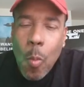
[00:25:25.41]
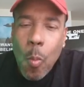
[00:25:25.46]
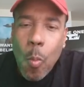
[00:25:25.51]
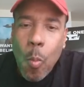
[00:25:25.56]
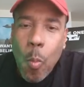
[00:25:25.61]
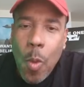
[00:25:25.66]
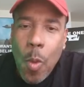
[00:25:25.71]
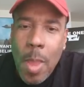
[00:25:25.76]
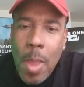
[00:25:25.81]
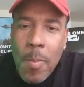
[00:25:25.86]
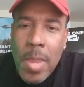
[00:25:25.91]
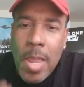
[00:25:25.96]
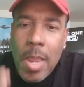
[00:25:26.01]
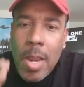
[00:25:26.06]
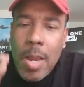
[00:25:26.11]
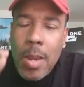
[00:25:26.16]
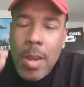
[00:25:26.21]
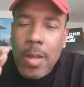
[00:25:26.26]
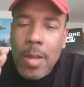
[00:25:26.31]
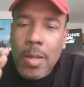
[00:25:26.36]

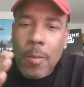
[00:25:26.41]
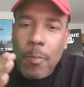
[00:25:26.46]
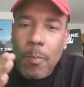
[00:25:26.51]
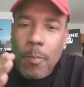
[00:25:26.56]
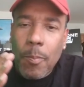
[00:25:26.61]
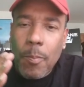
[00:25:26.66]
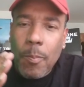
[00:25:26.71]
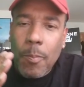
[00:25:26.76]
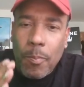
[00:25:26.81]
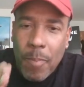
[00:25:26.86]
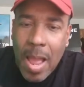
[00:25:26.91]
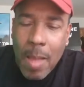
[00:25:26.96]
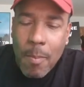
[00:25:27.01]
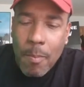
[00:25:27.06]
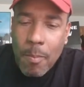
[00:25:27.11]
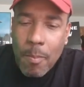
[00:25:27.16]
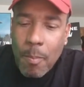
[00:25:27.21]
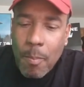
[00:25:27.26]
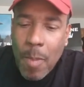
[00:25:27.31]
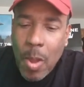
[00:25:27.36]
Women, by
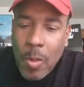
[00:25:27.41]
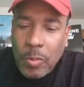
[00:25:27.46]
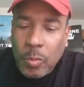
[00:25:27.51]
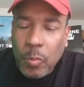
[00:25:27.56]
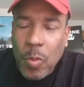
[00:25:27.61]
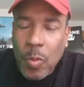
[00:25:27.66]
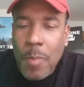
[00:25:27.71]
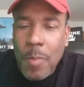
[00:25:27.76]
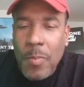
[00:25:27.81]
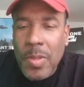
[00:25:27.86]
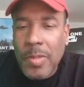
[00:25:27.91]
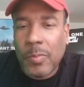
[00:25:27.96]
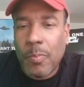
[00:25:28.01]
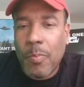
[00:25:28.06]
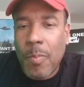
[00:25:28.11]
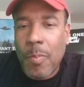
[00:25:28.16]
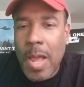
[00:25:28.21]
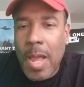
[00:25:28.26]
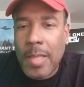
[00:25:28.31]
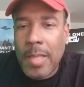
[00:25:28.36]
most women's
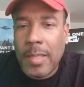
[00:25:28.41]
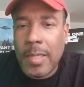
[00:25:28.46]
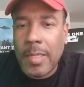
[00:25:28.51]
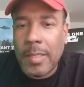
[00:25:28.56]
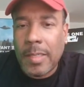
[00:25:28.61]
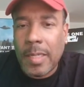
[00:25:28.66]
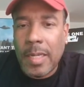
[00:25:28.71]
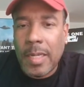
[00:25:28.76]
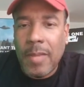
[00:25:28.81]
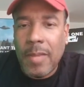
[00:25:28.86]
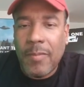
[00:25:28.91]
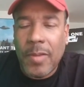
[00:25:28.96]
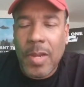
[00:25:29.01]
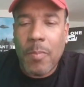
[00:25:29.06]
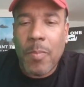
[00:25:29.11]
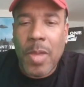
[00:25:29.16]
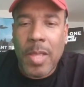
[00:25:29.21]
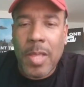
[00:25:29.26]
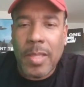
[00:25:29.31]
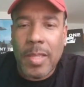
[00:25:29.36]
mothers and even
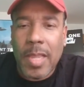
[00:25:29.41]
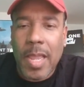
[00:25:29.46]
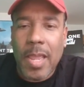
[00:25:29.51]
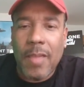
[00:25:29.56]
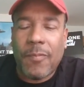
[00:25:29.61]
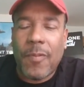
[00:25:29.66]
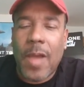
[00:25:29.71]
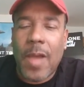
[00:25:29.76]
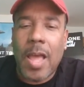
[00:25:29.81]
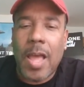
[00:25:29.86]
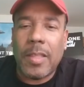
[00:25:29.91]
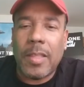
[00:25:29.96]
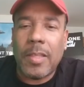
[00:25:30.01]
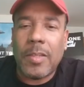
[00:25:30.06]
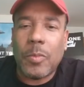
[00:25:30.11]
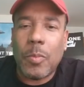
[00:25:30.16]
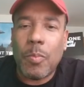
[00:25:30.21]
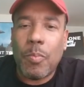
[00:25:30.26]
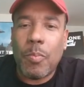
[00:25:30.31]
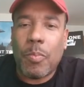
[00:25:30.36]
their mother and
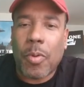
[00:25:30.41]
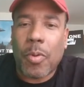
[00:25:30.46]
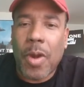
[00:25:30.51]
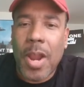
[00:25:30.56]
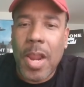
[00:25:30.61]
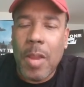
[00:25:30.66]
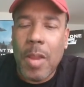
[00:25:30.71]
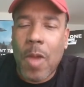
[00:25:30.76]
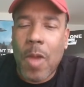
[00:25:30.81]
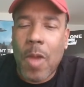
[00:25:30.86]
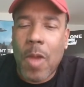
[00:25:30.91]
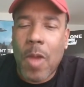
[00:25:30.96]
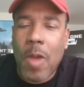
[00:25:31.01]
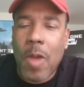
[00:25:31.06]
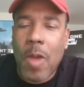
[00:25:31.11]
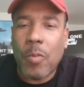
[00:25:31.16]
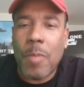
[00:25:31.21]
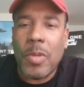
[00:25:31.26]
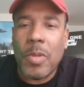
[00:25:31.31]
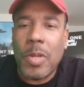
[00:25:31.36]
fathers, brainwash
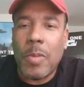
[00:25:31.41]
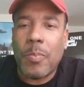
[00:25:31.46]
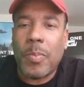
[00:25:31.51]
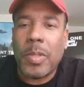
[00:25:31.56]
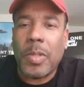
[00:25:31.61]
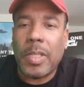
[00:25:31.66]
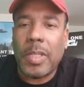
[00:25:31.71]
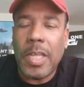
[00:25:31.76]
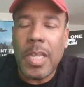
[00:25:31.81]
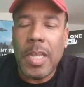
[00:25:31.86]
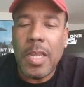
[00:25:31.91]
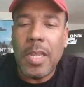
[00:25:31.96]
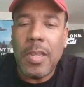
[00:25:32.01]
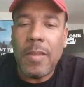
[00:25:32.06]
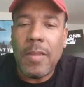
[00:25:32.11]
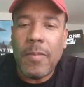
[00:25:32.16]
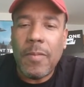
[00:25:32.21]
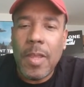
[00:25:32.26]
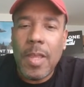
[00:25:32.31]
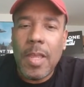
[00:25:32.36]
women to
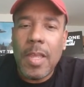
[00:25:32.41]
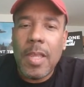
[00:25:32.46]
believe